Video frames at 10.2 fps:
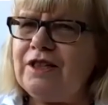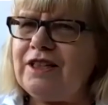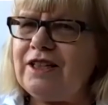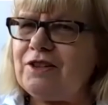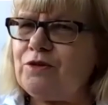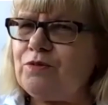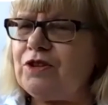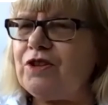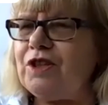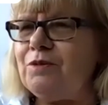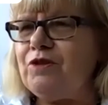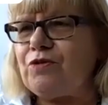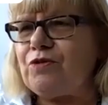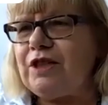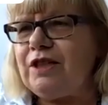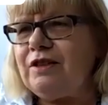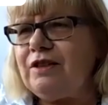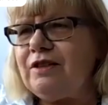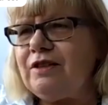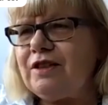get with the imagery
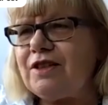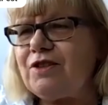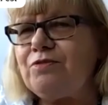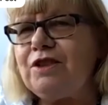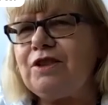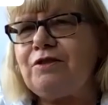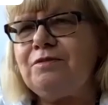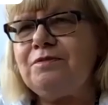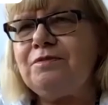as well.